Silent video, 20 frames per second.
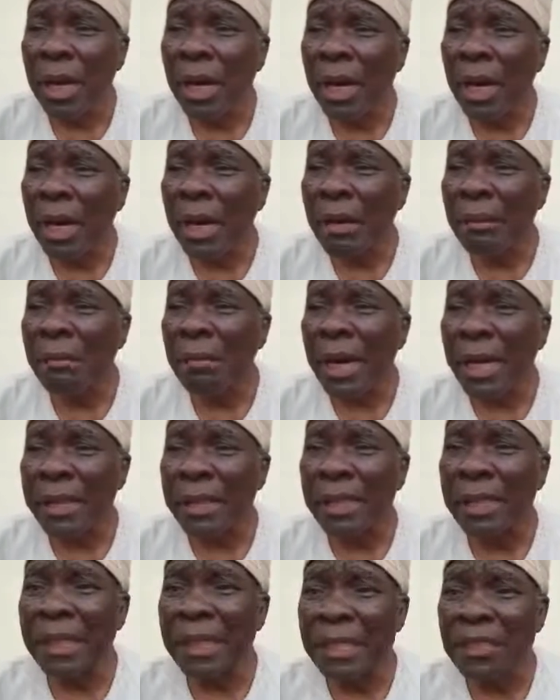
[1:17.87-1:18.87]
And by
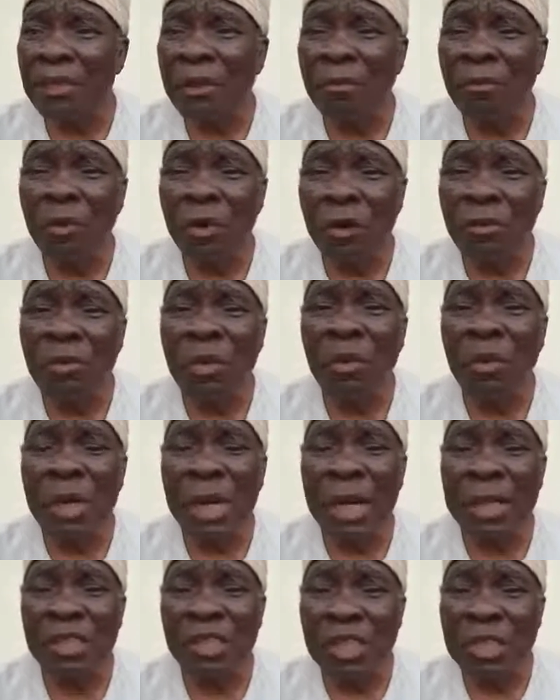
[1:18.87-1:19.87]
the grace of God, we will
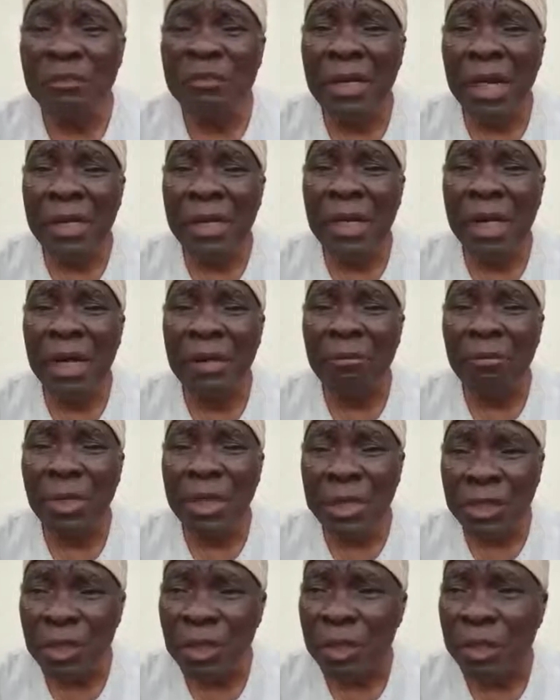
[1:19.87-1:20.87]
achieve that
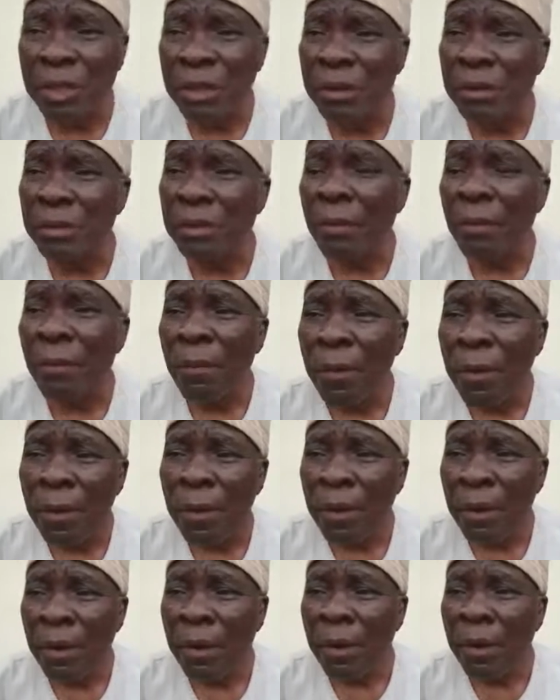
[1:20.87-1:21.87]
liberation.
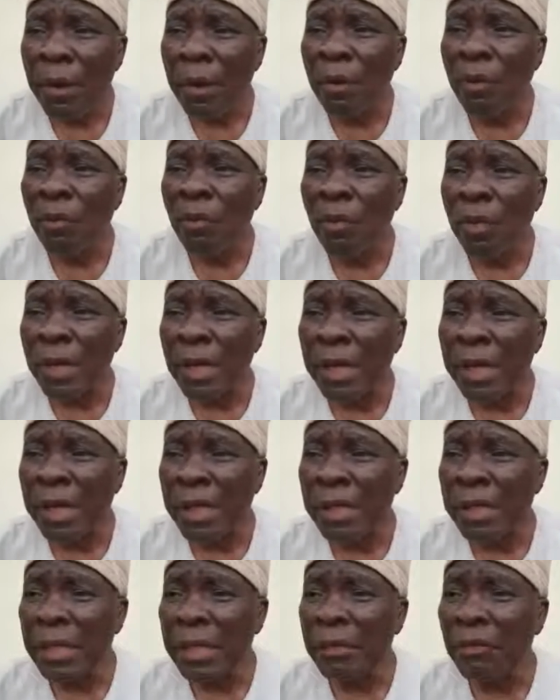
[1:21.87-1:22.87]
We,
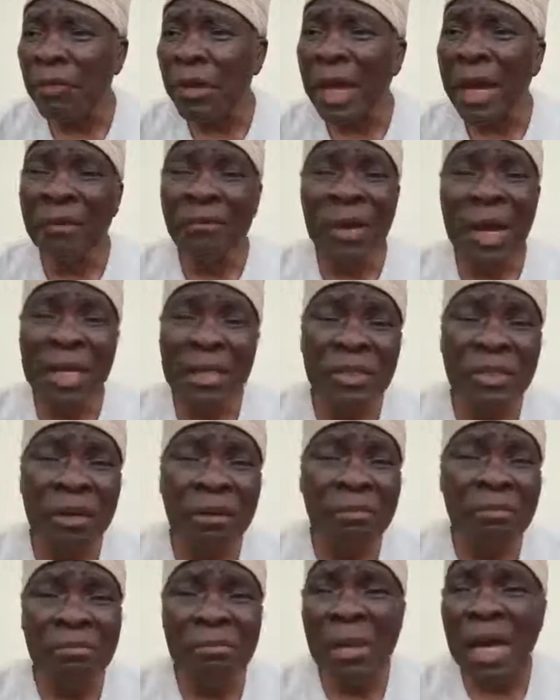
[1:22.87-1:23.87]
we have had
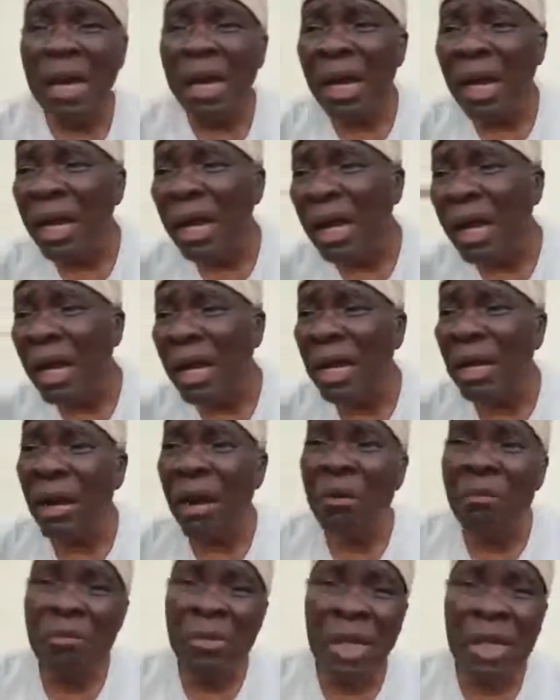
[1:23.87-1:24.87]
some uh,
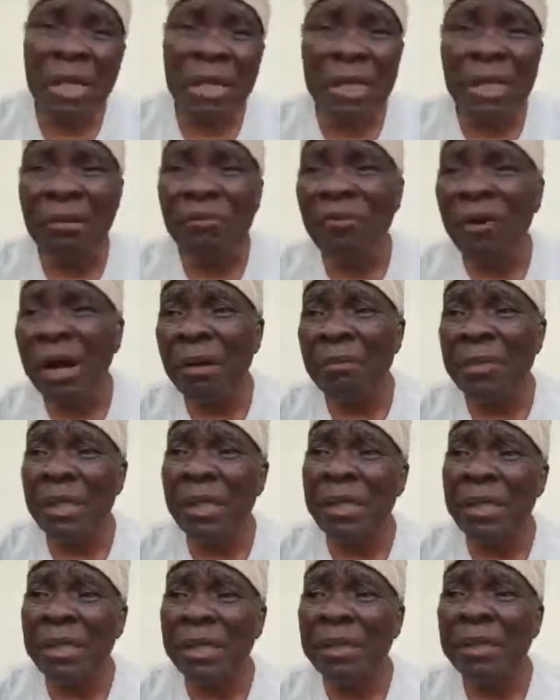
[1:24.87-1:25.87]
rumbling in the
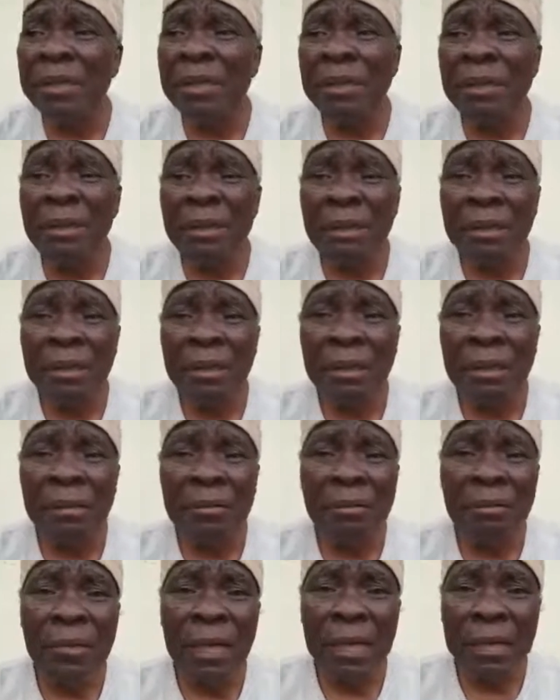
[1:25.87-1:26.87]
family,
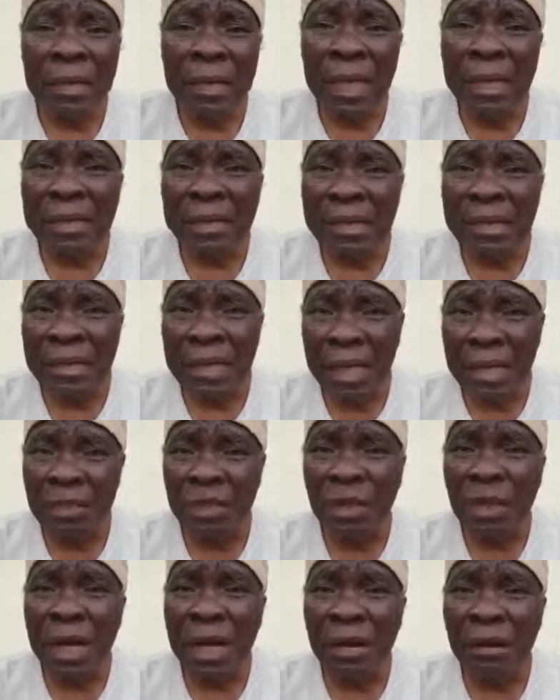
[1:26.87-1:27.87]
but that's
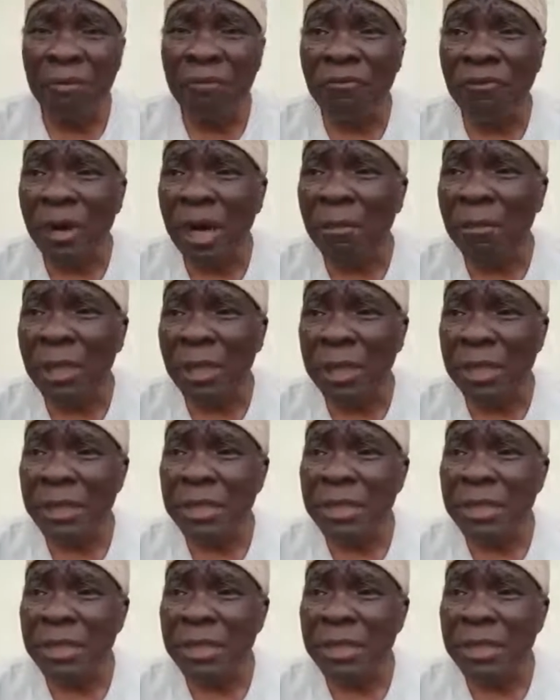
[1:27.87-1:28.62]
natural of families.